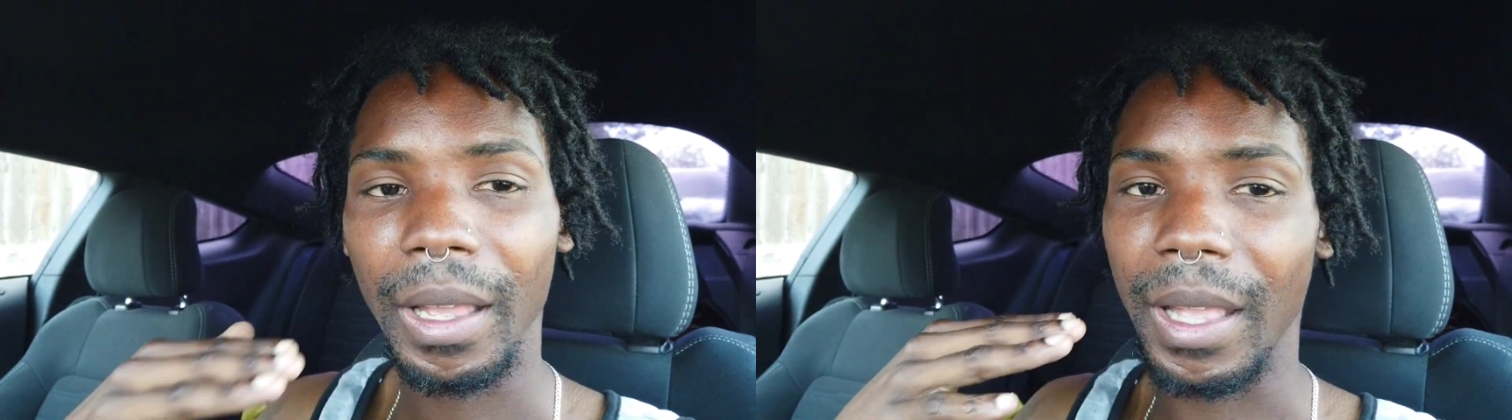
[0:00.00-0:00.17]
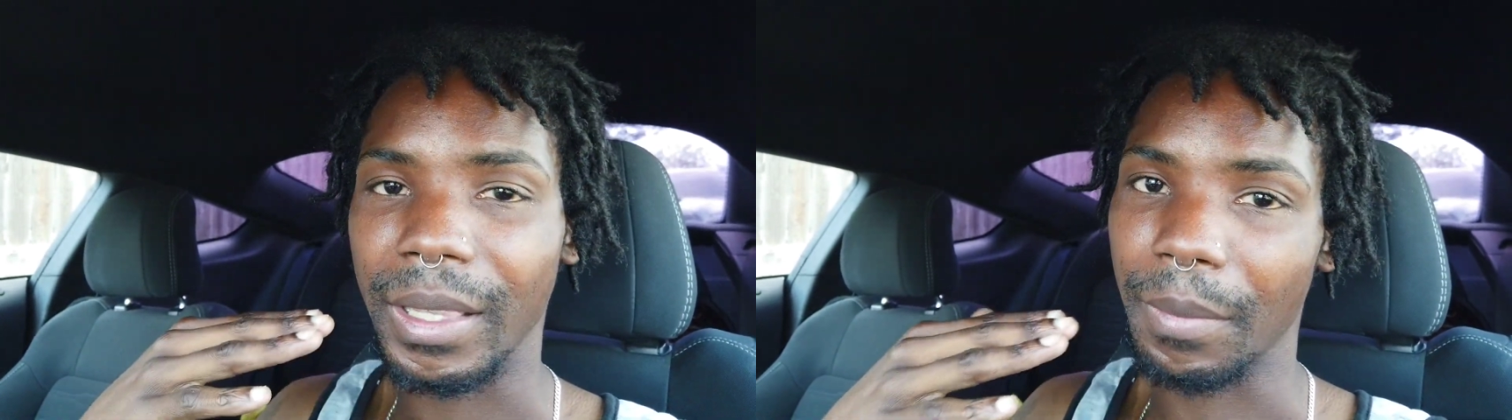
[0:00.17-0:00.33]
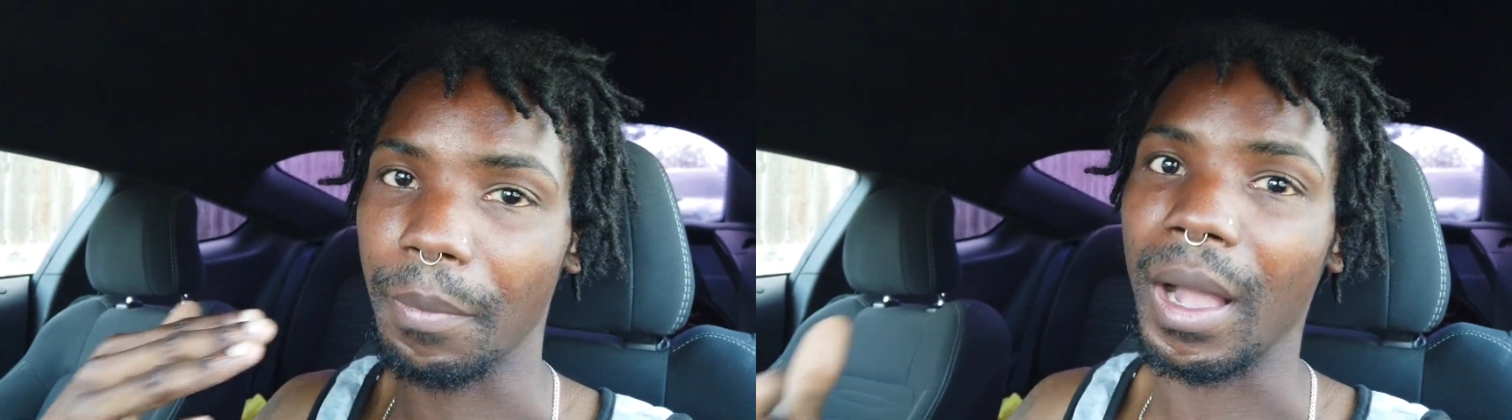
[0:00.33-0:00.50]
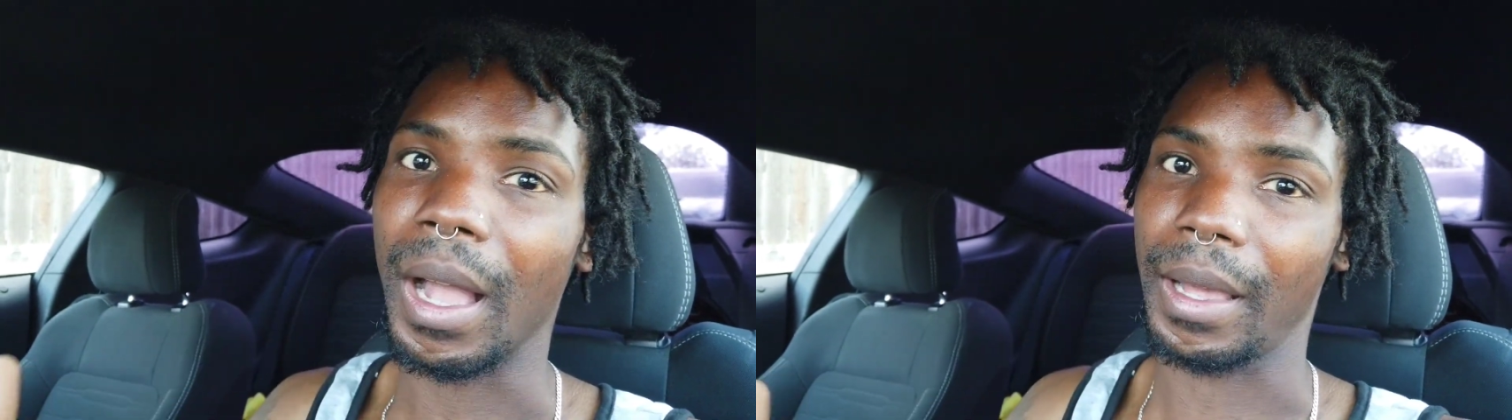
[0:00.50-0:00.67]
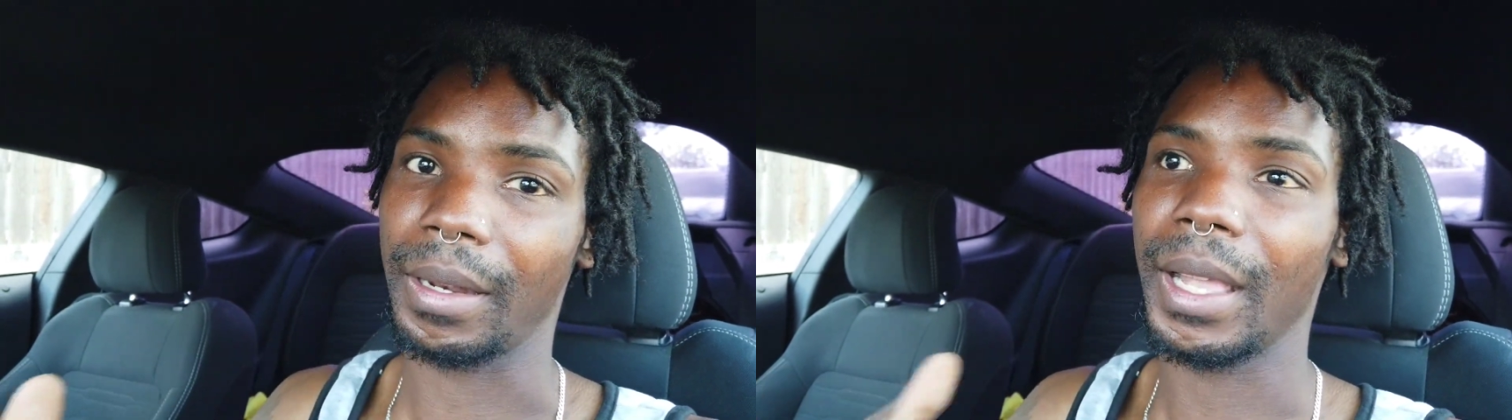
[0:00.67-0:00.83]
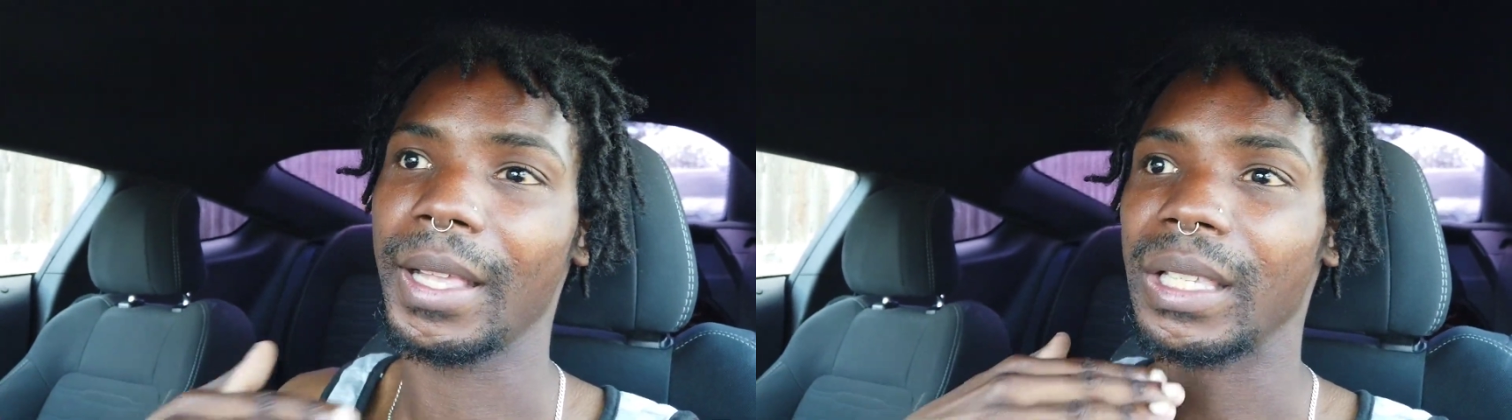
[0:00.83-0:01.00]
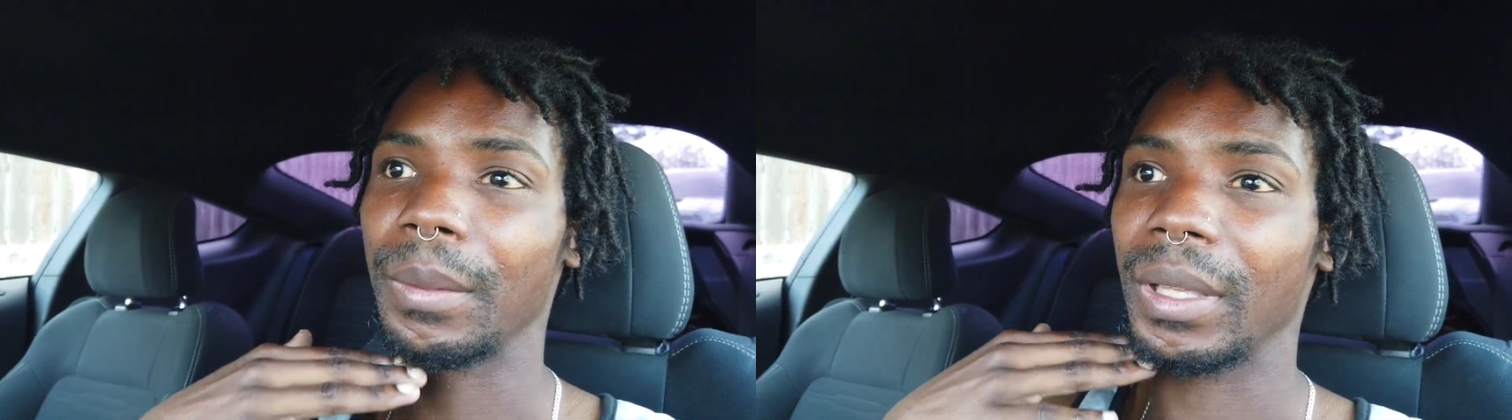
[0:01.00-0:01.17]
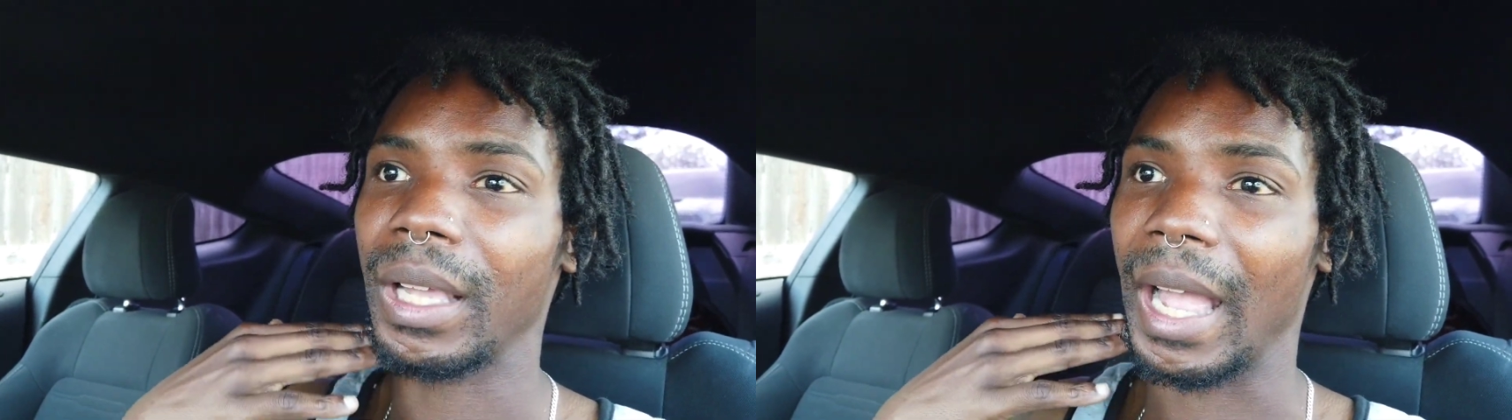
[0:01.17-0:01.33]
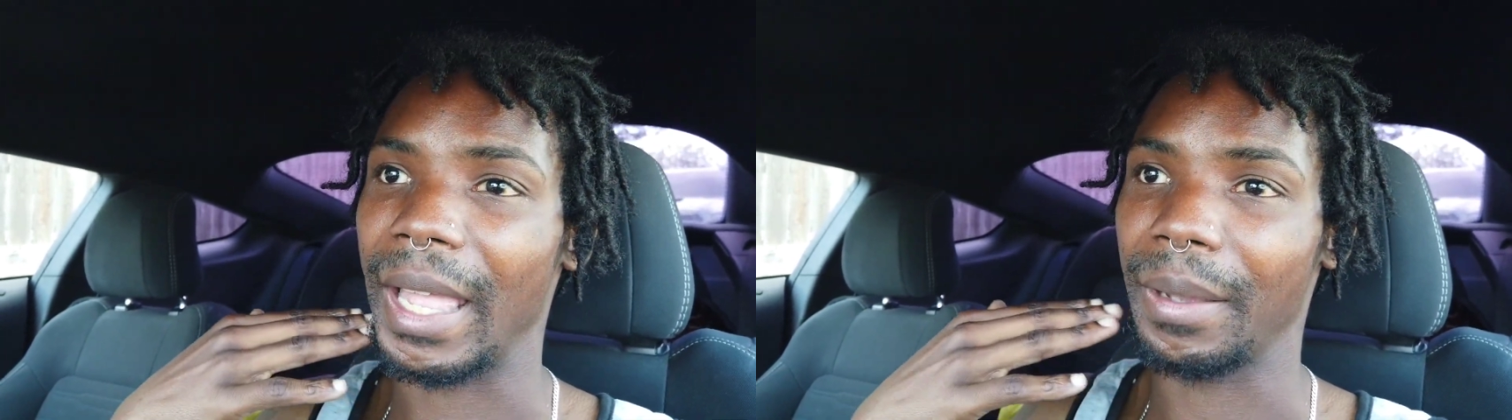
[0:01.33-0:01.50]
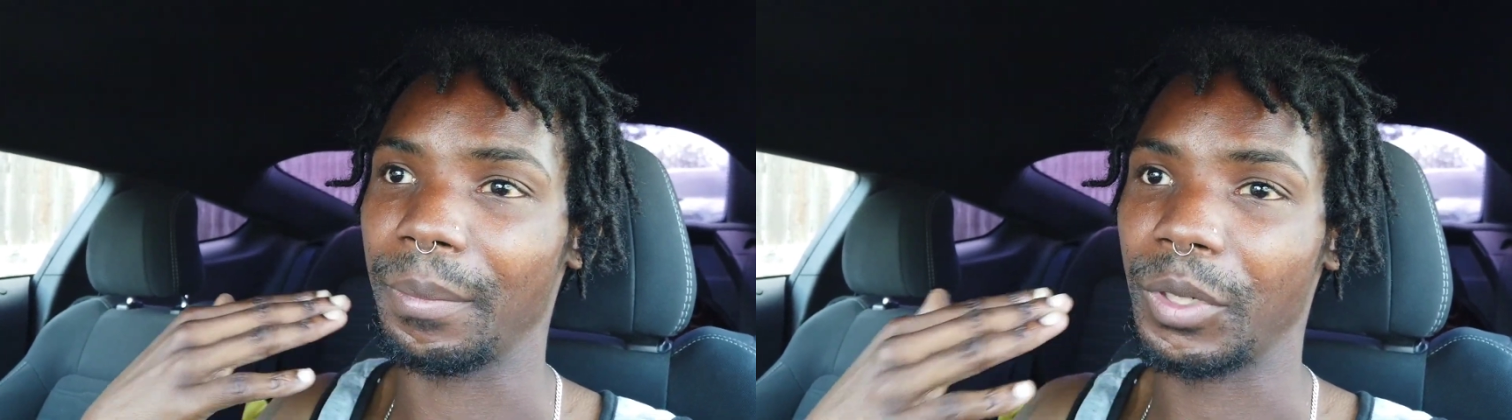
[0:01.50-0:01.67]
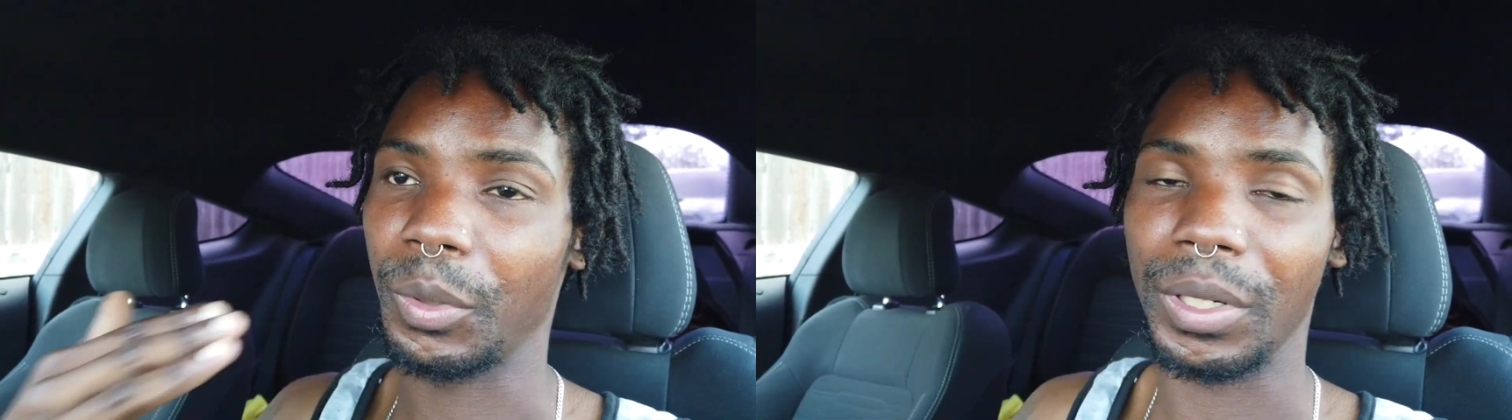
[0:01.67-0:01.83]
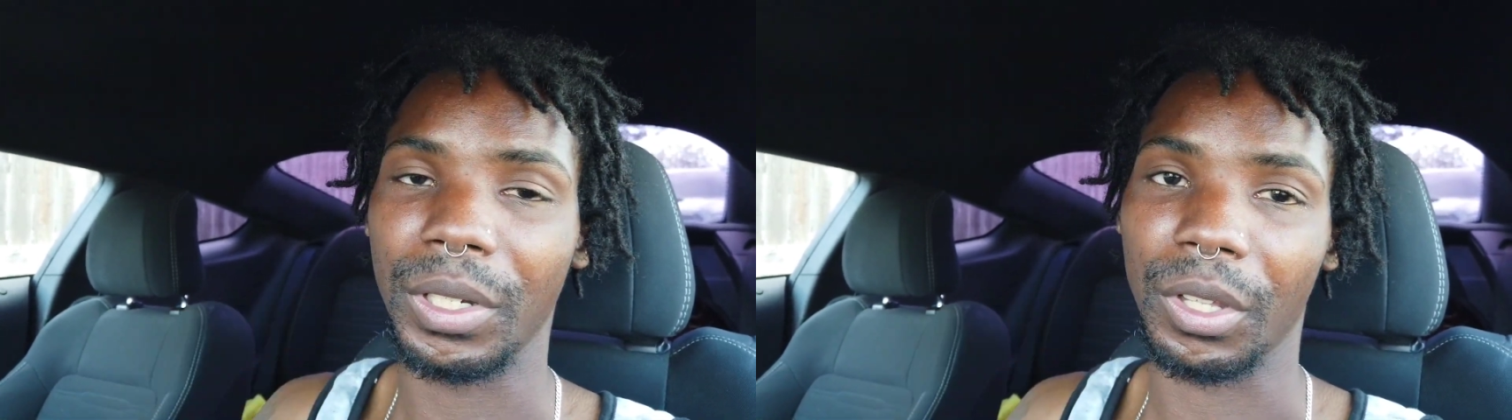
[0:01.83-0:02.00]
It's a mod. It's something I am
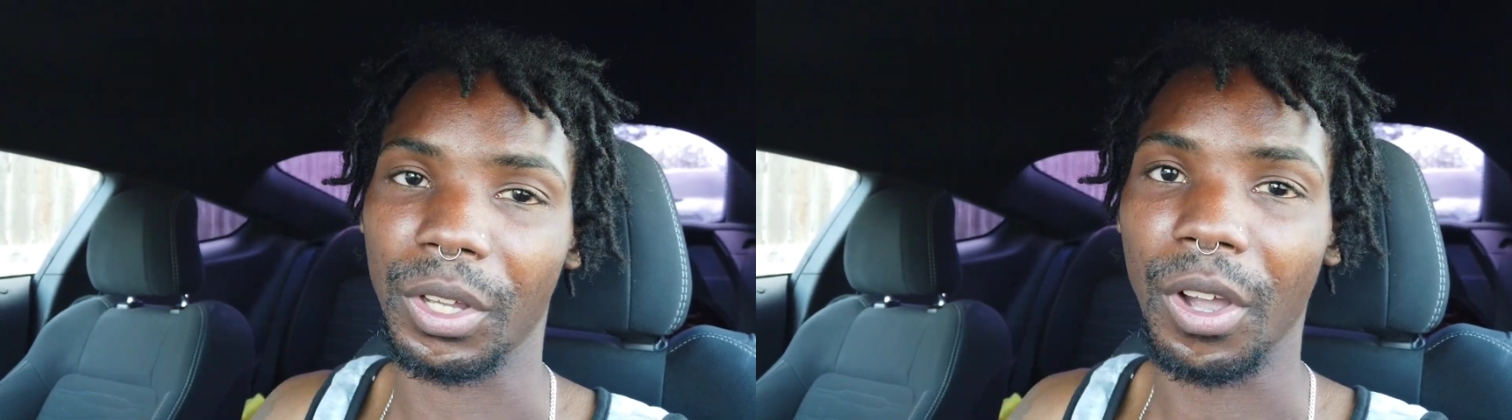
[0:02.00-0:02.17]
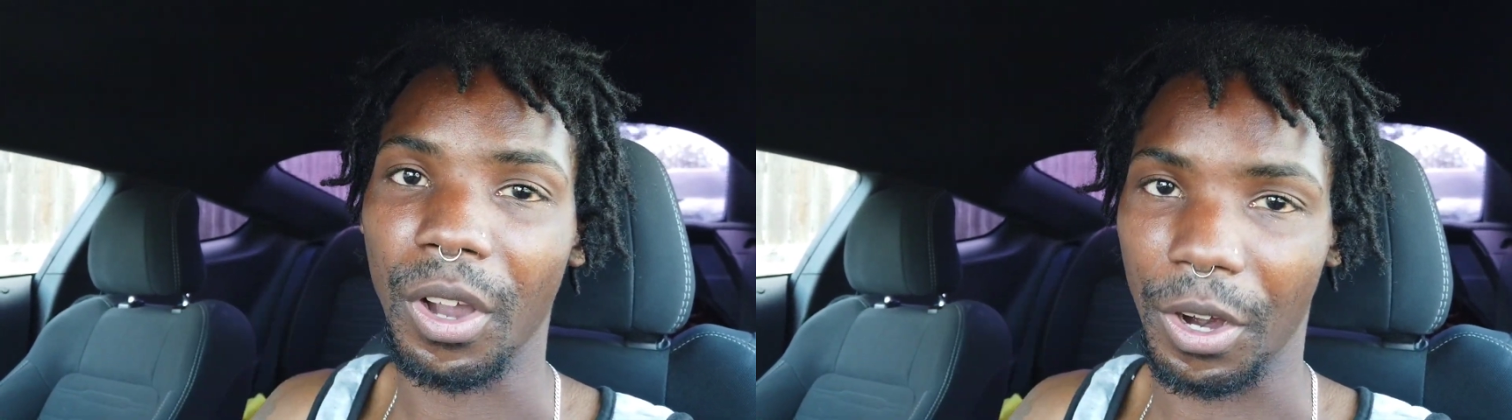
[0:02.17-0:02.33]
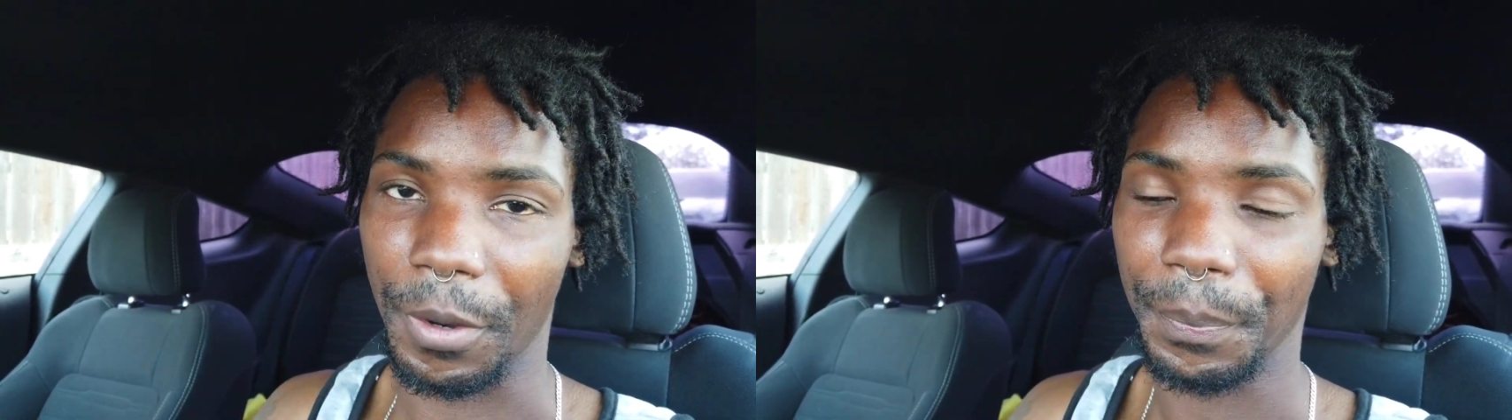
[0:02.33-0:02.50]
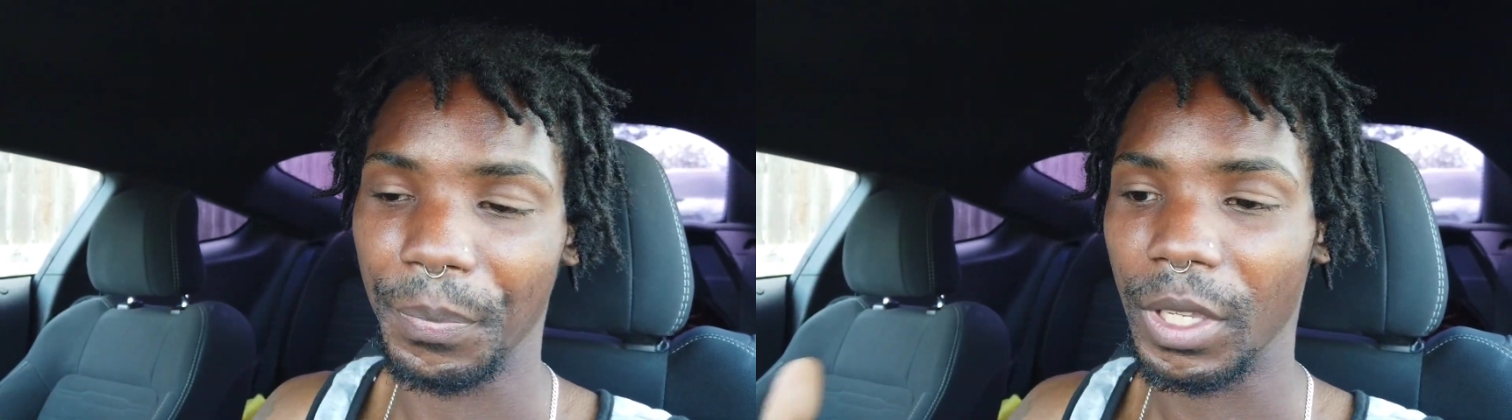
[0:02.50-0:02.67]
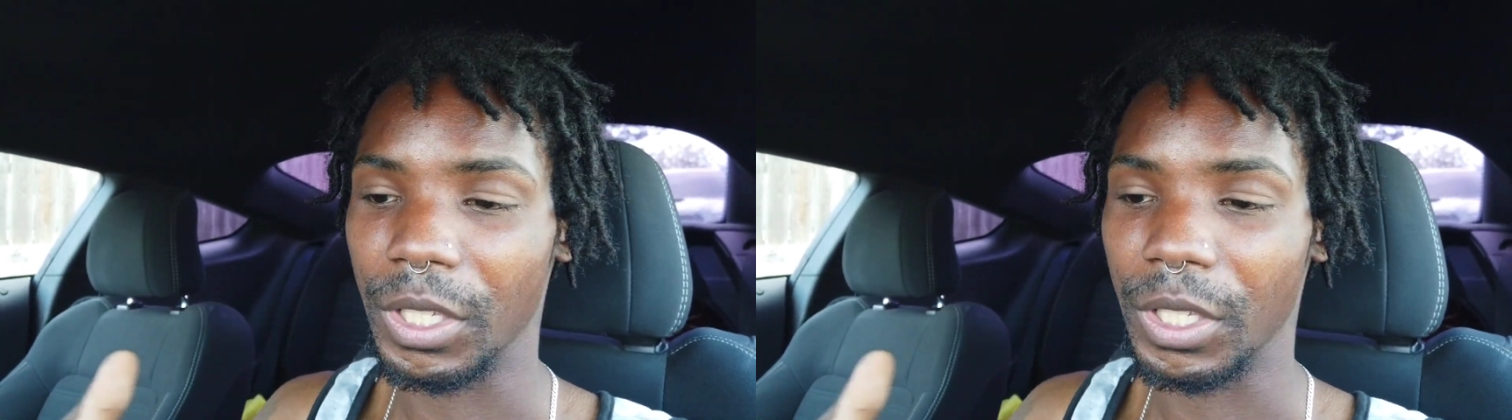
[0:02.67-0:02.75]
doing to the car.